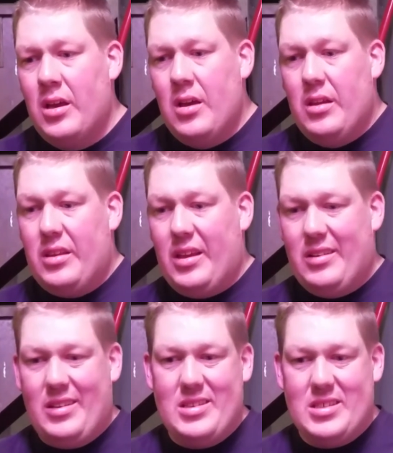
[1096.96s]

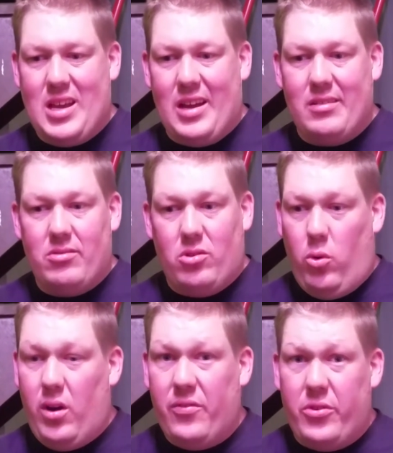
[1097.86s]
He's got
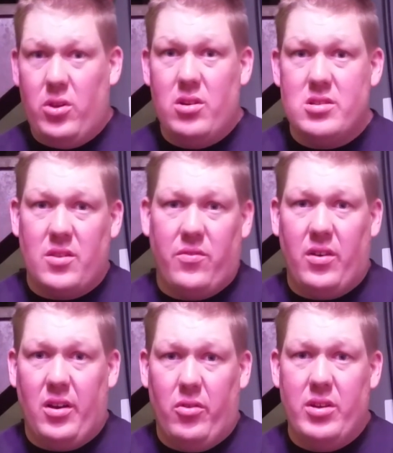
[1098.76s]
quite a few years of
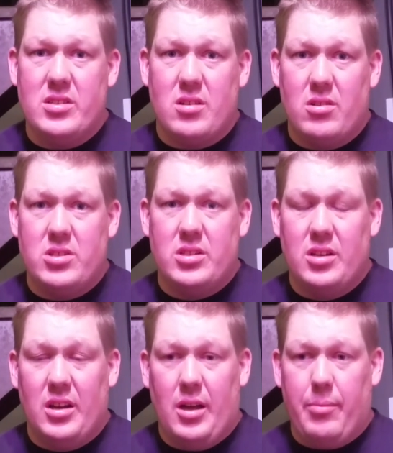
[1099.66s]
research
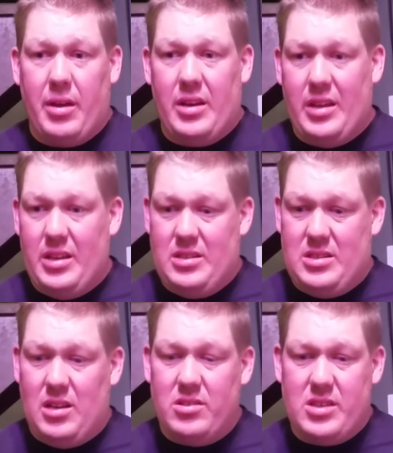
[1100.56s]
done up, and he
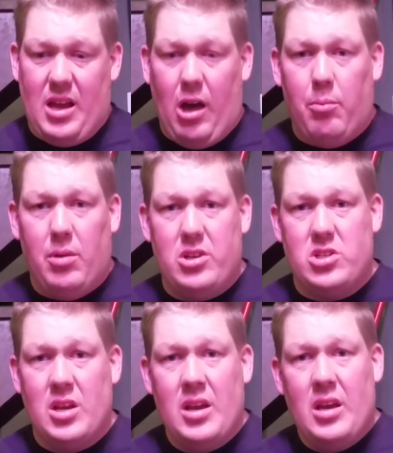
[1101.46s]
tells you how much
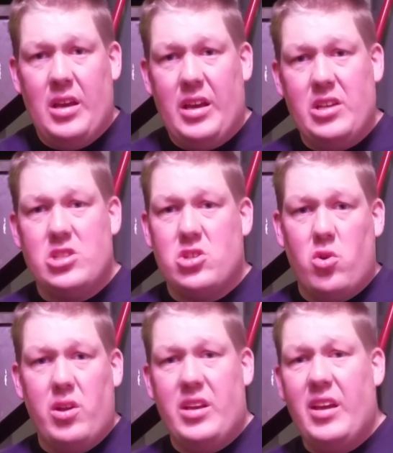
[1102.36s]
each
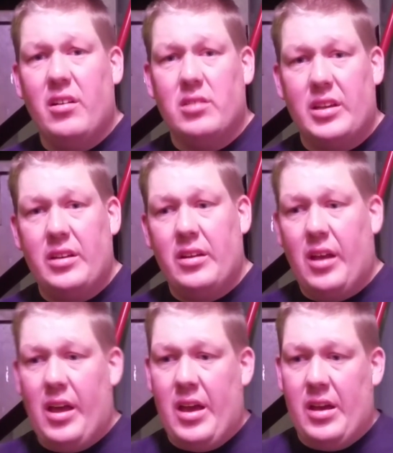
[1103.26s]
tree yielded,
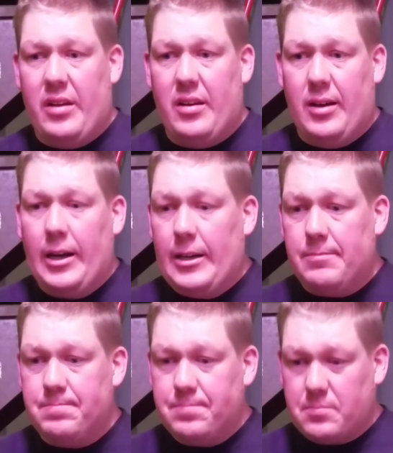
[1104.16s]
and
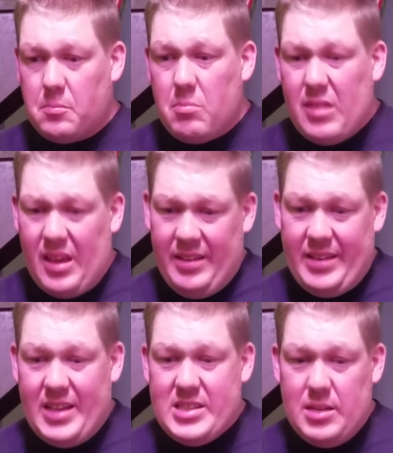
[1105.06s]

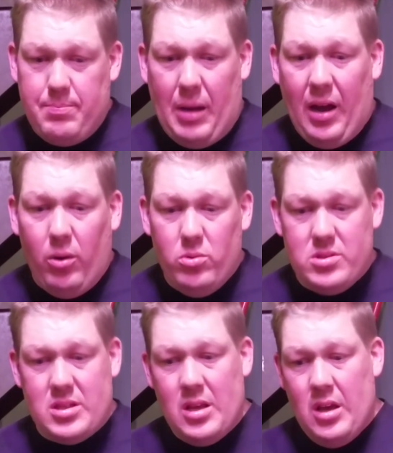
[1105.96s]
that's in
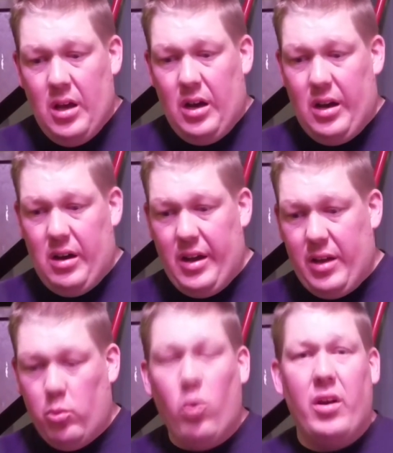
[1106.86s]
pounds,
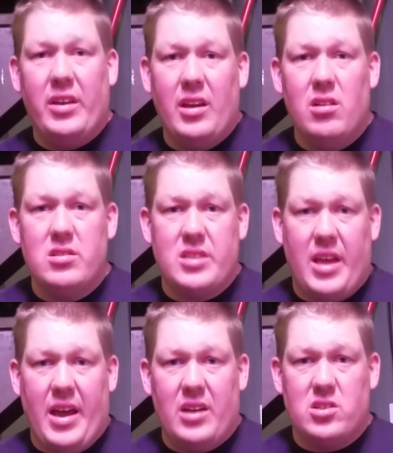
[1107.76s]
and what years they
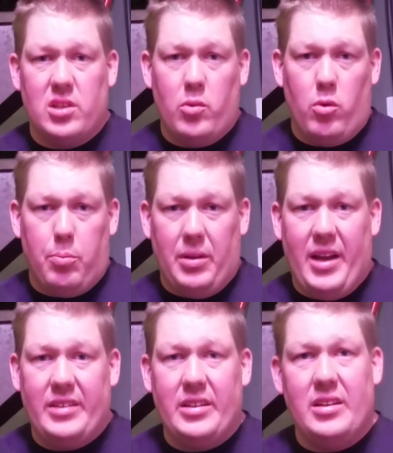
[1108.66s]
actually were
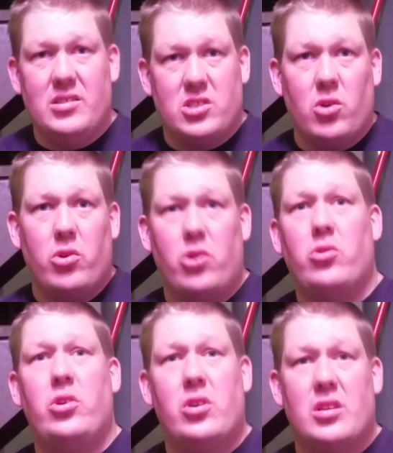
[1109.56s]
planted. And so
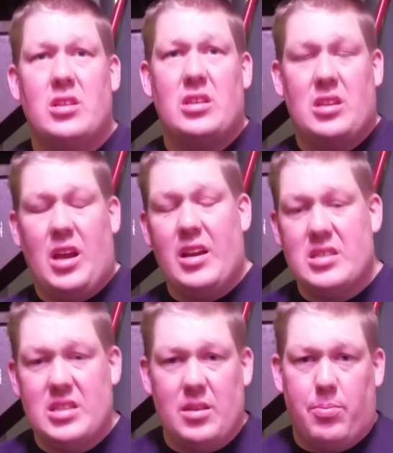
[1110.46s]
you can kind of
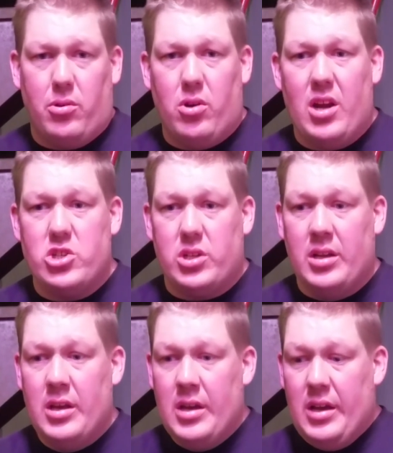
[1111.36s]
see the progression,
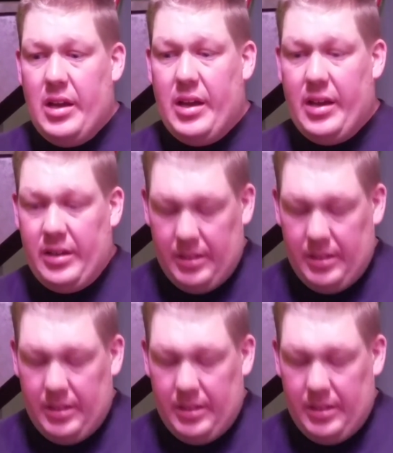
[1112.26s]
and